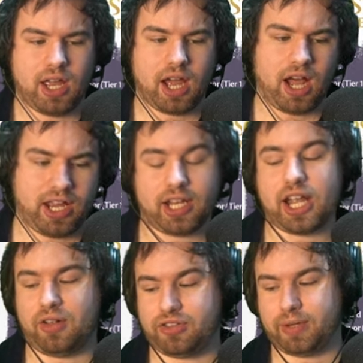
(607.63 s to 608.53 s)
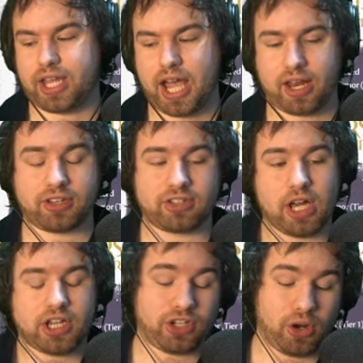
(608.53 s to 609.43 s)
uh, encounter mechanics.
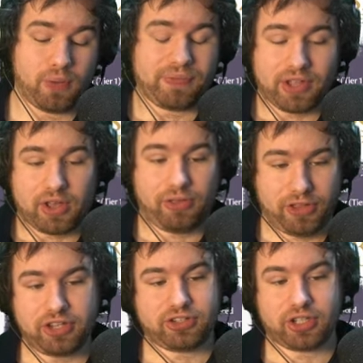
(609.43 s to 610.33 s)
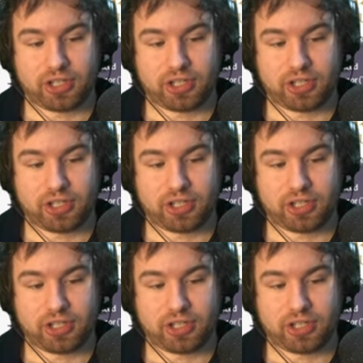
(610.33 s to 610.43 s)
So this